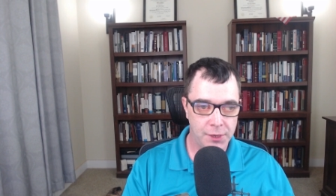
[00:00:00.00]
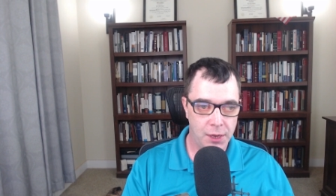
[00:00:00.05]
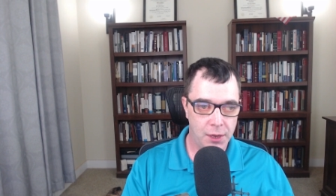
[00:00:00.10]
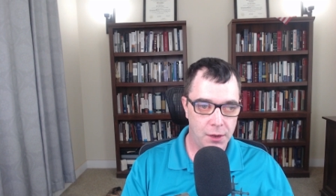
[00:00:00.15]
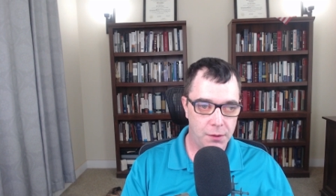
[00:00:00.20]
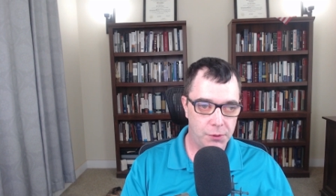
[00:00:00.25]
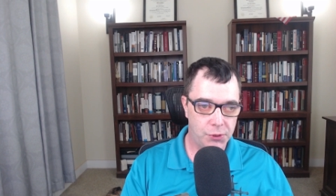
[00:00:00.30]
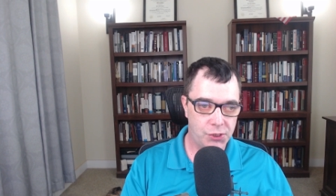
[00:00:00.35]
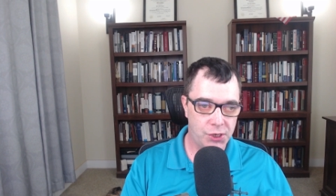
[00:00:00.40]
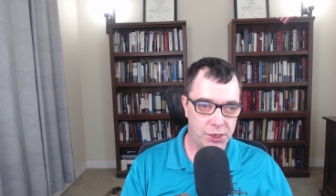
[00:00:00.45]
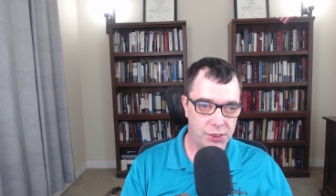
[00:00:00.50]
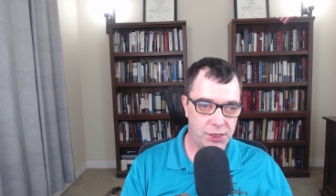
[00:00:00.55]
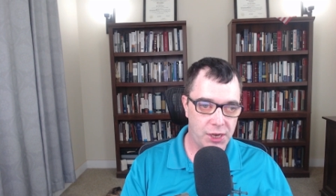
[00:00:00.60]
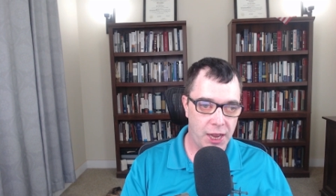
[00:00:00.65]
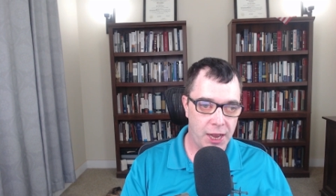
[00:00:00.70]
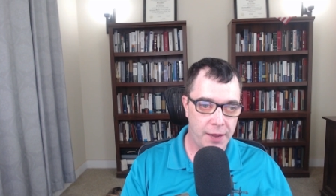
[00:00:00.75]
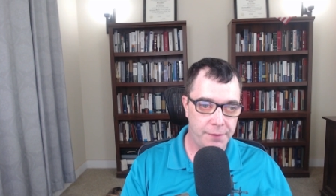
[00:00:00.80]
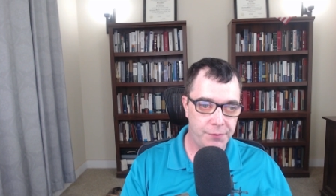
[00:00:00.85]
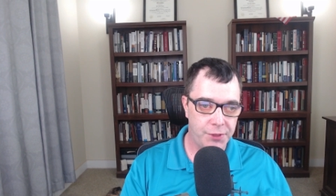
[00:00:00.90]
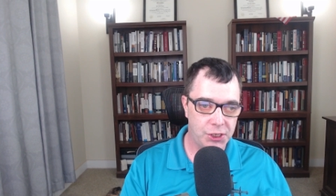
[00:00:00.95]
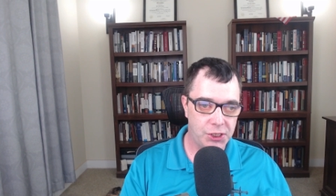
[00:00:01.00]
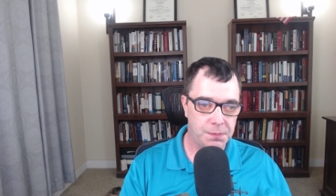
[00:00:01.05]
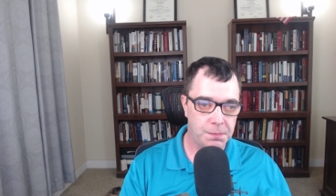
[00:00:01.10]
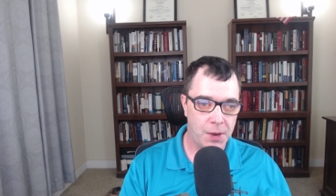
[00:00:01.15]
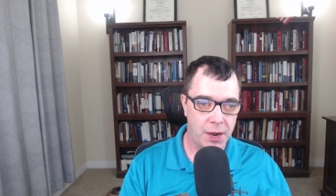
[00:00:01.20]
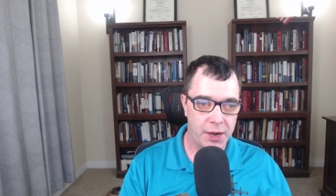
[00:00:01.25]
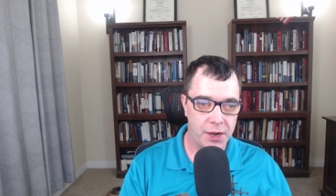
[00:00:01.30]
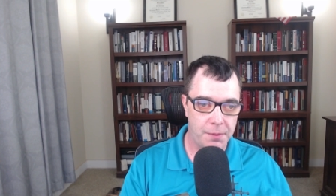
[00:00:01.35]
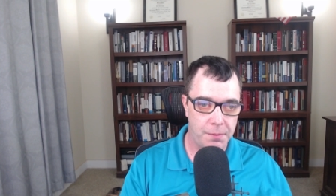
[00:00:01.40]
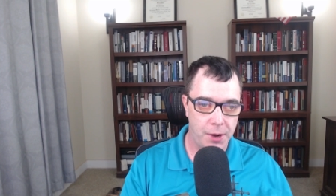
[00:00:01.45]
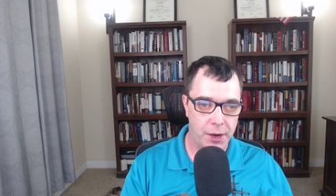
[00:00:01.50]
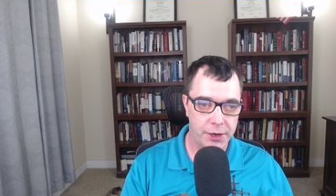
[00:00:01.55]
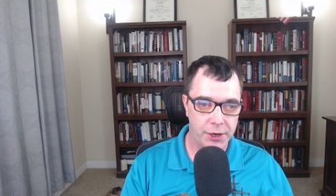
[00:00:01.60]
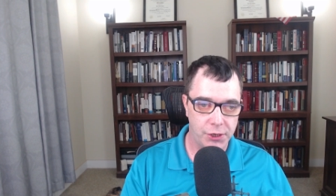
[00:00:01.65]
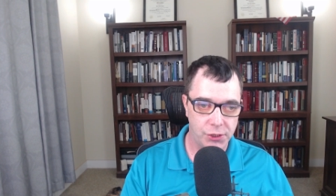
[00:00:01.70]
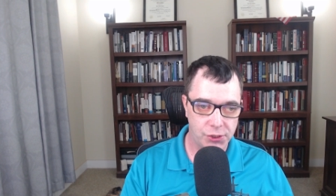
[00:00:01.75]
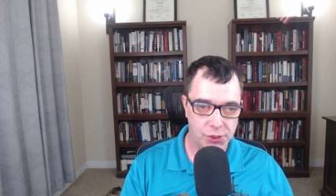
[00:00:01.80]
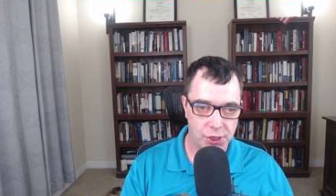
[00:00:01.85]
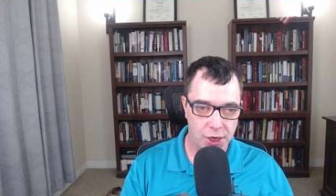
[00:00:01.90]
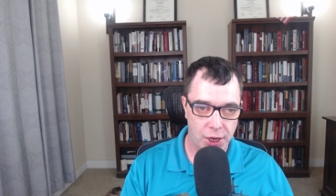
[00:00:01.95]
Which says, "Have this mind among
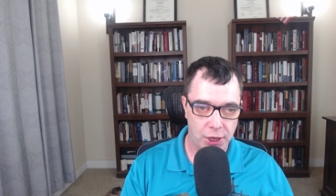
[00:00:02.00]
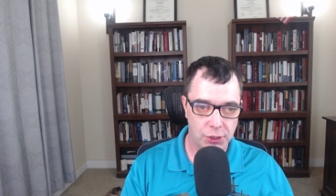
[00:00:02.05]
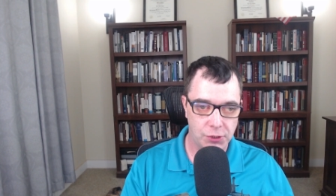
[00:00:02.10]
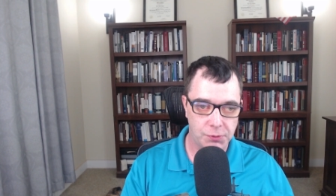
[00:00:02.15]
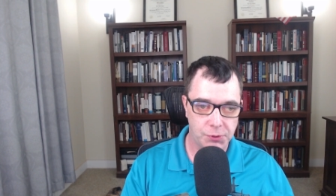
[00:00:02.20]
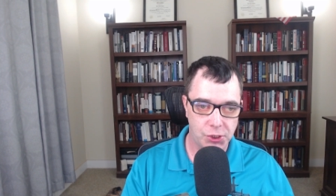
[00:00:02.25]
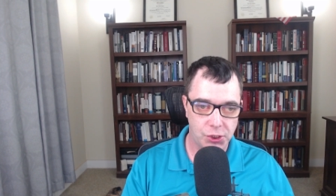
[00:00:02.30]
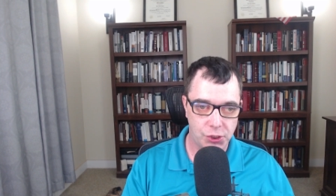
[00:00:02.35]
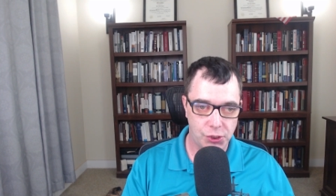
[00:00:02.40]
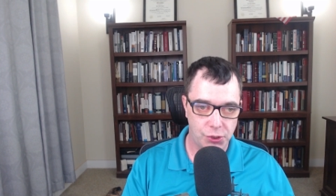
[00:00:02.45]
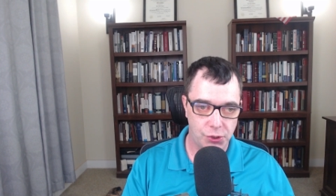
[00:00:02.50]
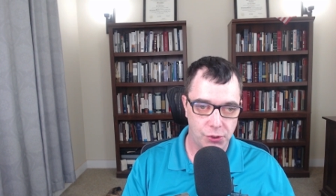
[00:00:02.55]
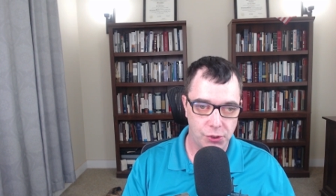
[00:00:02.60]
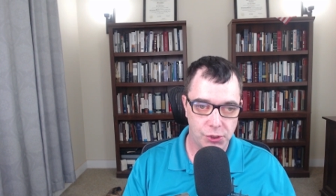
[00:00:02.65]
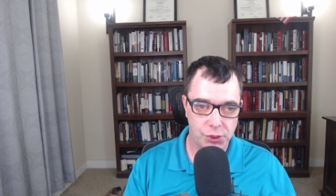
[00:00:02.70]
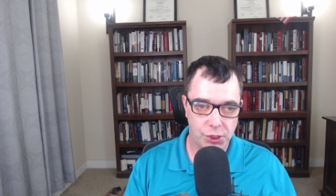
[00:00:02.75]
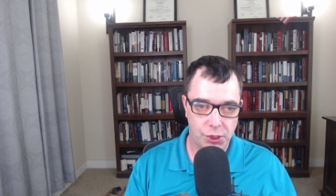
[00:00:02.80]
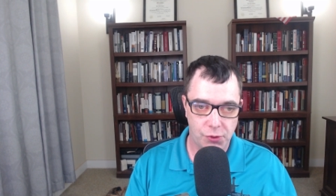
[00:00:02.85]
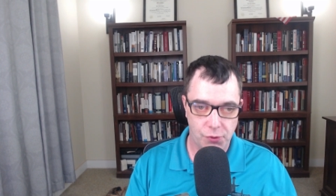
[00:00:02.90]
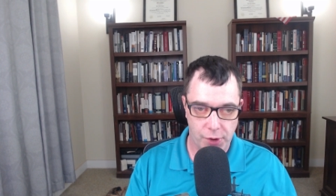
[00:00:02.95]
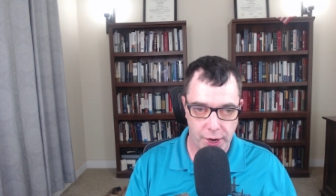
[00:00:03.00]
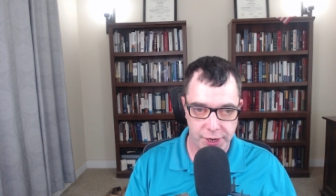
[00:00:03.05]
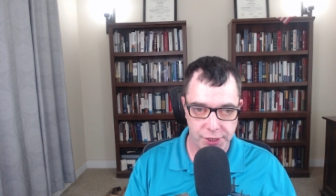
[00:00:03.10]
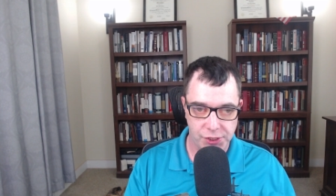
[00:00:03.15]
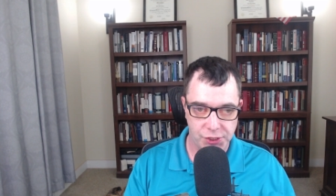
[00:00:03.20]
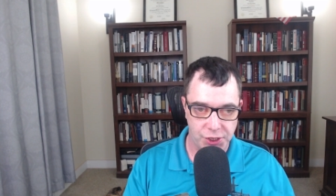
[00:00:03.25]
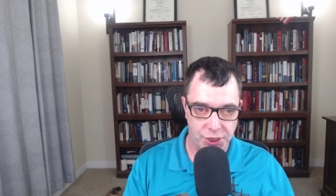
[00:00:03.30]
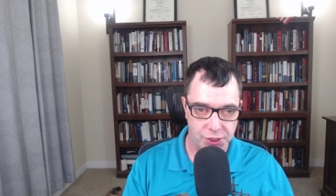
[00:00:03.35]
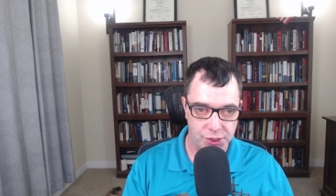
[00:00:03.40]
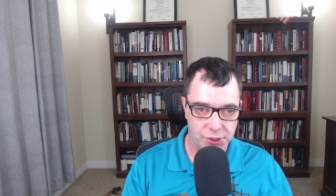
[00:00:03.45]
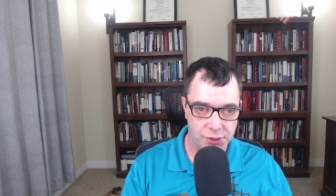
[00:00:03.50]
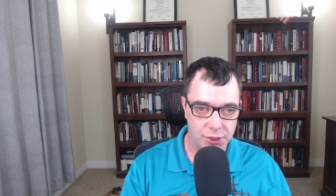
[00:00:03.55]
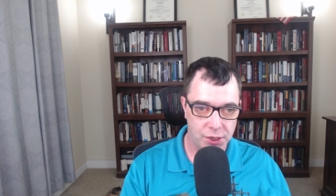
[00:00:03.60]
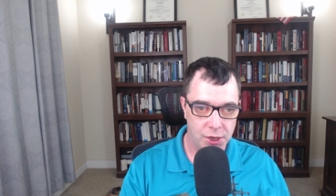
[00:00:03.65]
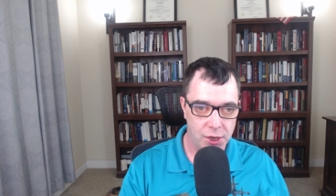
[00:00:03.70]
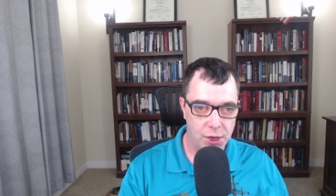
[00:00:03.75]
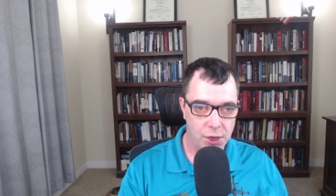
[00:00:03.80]
yourselves, which is yours in Christ Jesus,